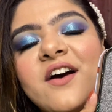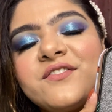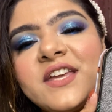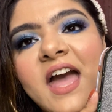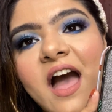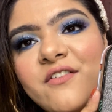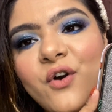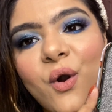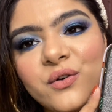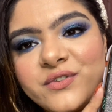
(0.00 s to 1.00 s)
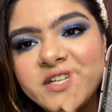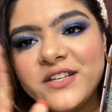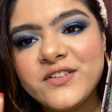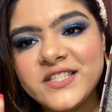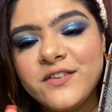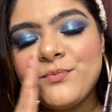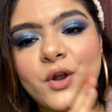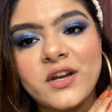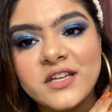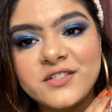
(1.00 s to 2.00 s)
we have already received
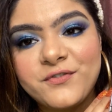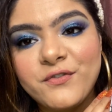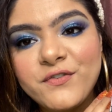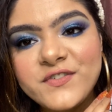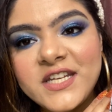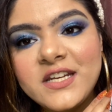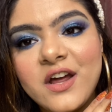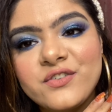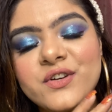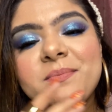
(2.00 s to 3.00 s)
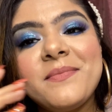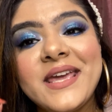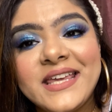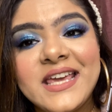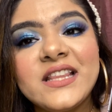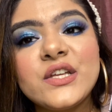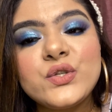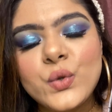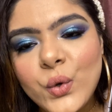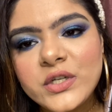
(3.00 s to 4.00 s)
products for 1500, making the
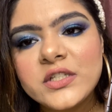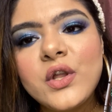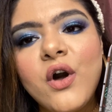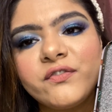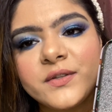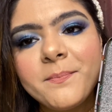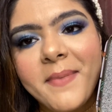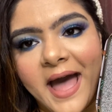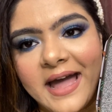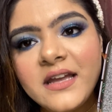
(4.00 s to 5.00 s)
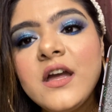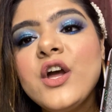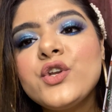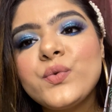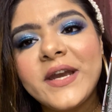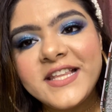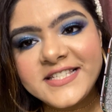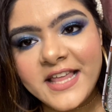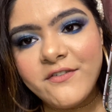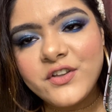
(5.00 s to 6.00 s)
total of the bag
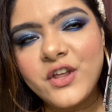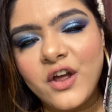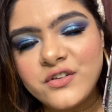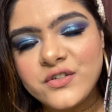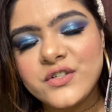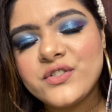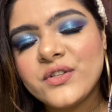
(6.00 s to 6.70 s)
2700.